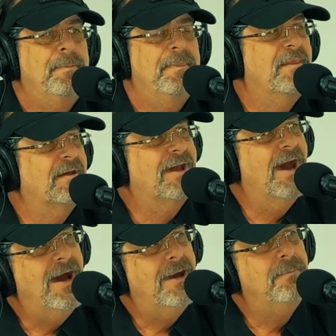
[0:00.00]
The
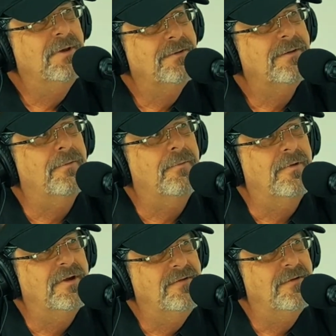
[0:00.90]
guy built a
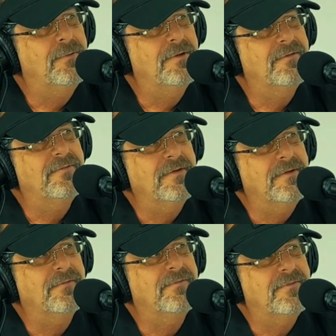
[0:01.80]
Rigid with a
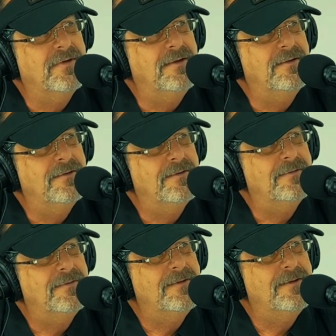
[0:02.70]
single seat,
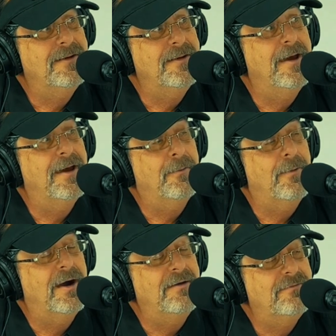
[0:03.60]
and he had a
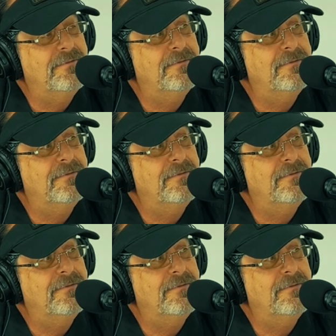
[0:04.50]
wife.